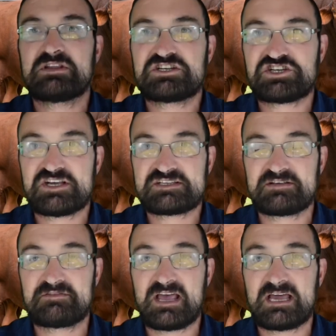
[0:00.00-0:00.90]
the chest
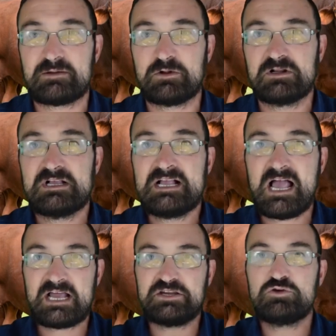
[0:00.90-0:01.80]
of the animal
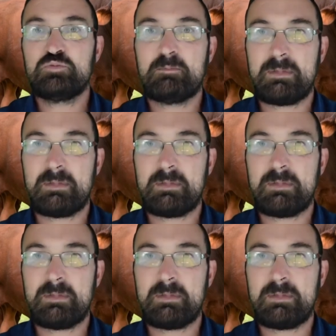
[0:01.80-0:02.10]
and you